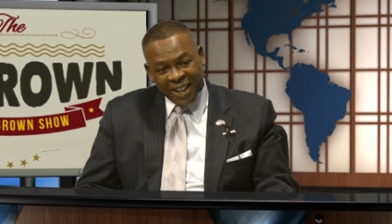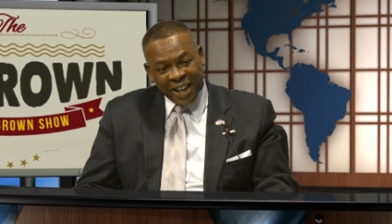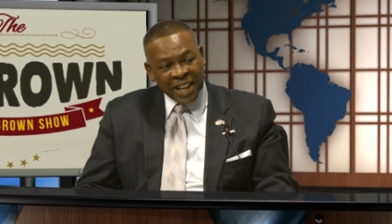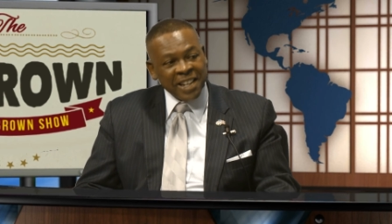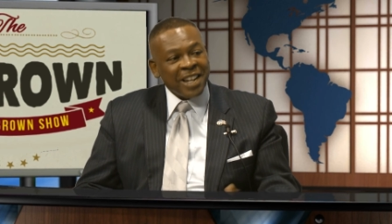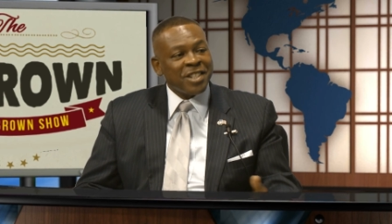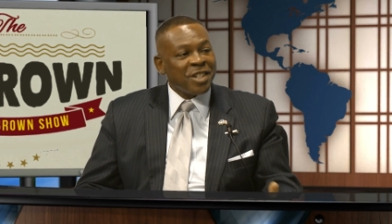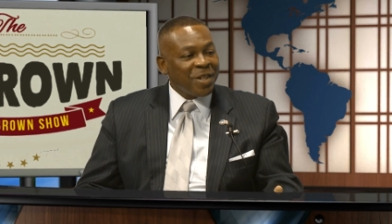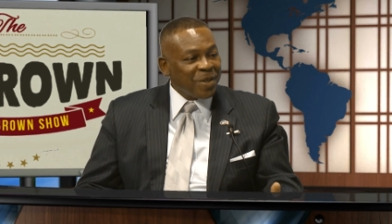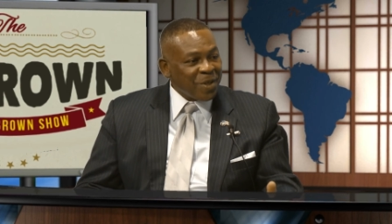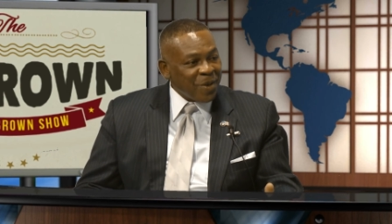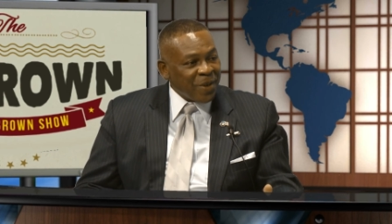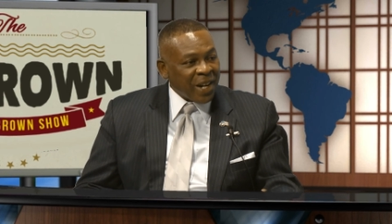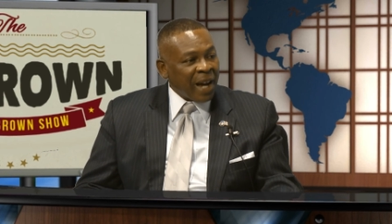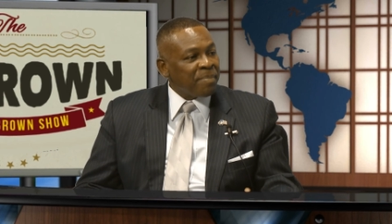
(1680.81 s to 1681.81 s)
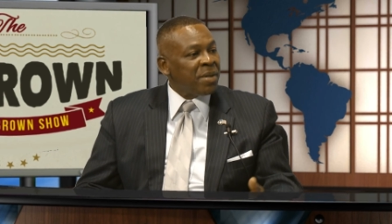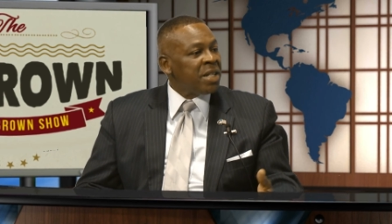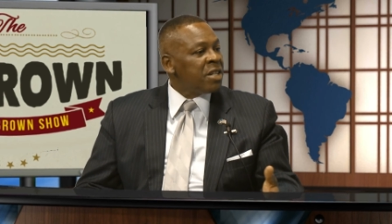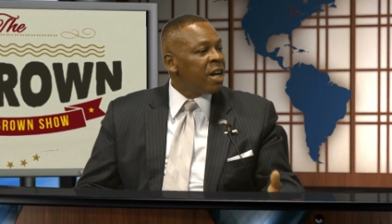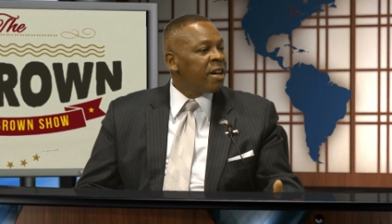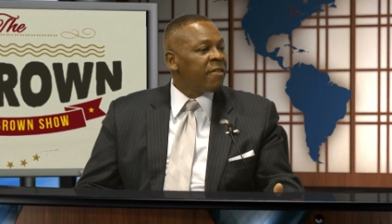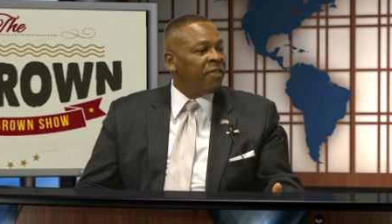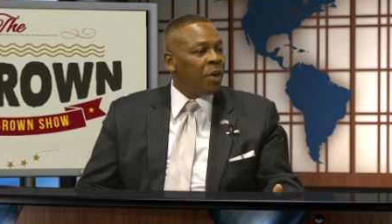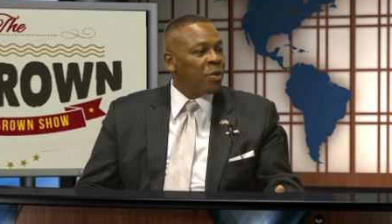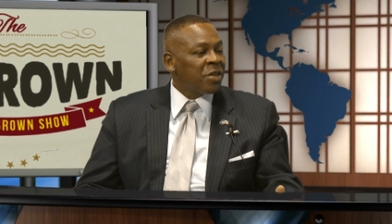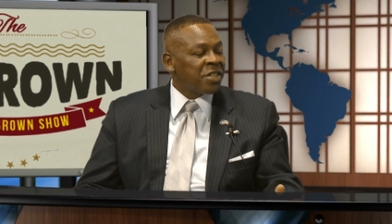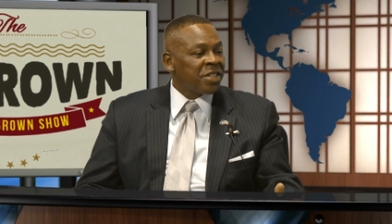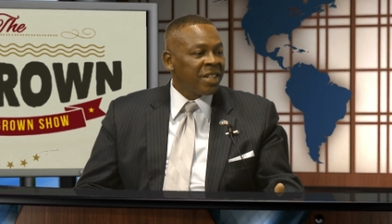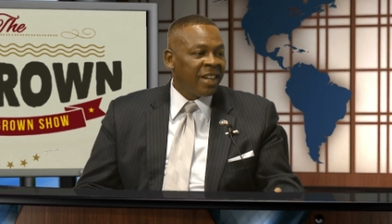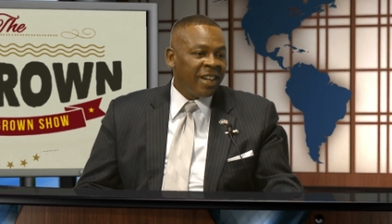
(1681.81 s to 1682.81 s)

and I still do it. I meet young folks.